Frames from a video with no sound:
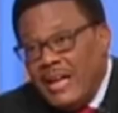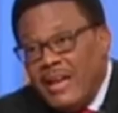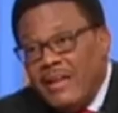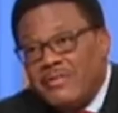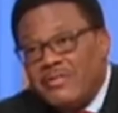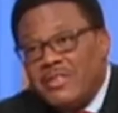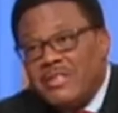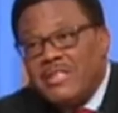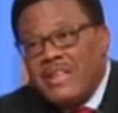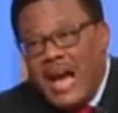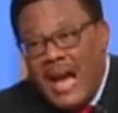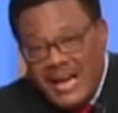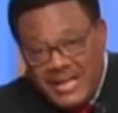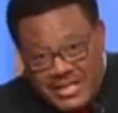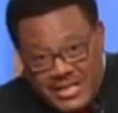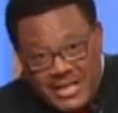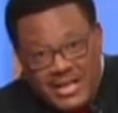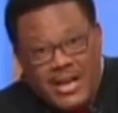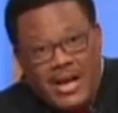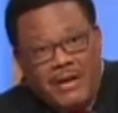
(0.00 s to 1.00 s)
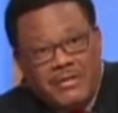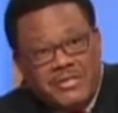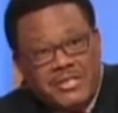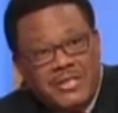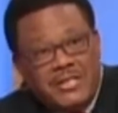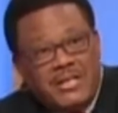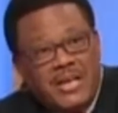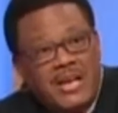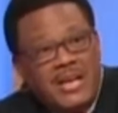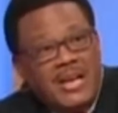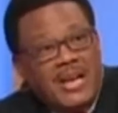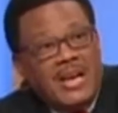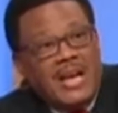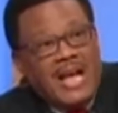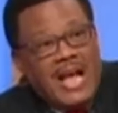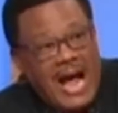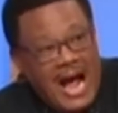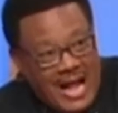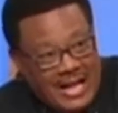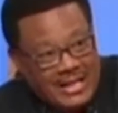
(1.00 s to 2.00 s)
And if she's nice enough, she send you to
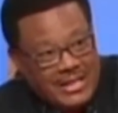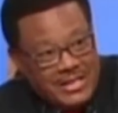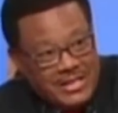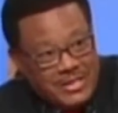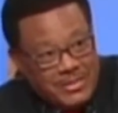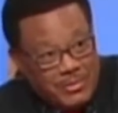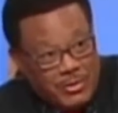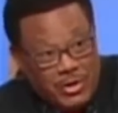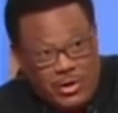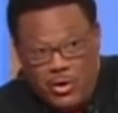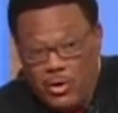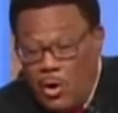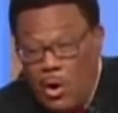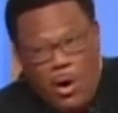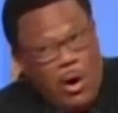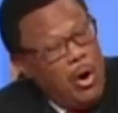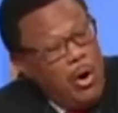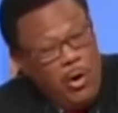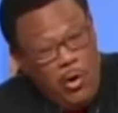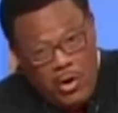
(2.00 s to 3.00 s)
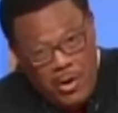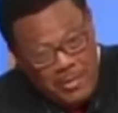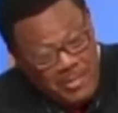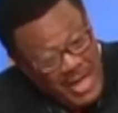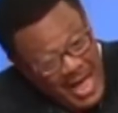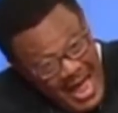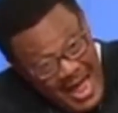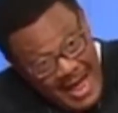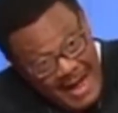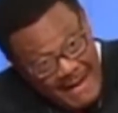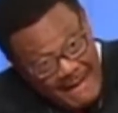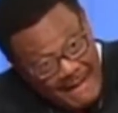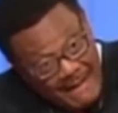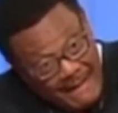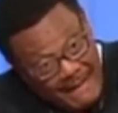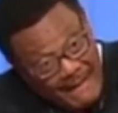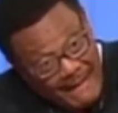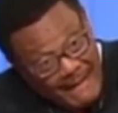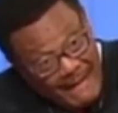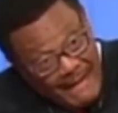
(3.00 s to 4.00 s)
college, but you don't owe him that.
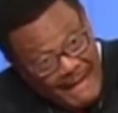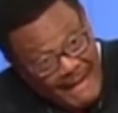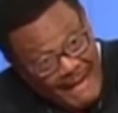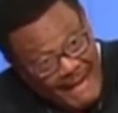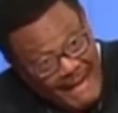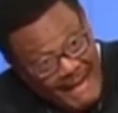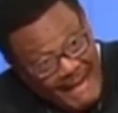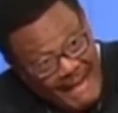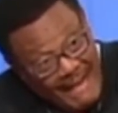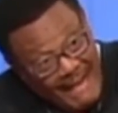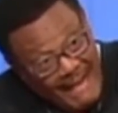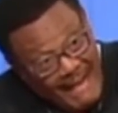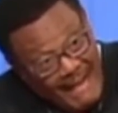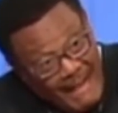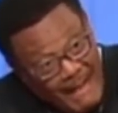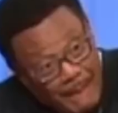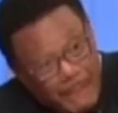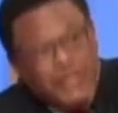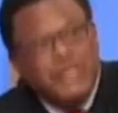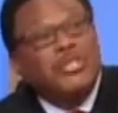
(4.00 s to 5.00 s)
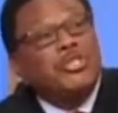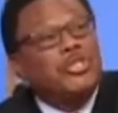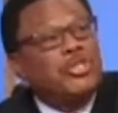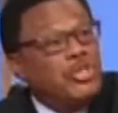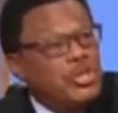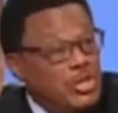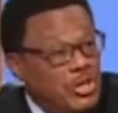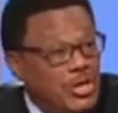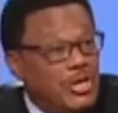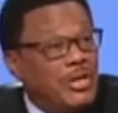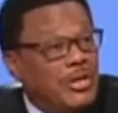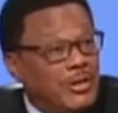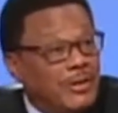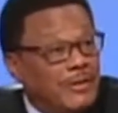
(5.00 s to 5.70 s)
But you should.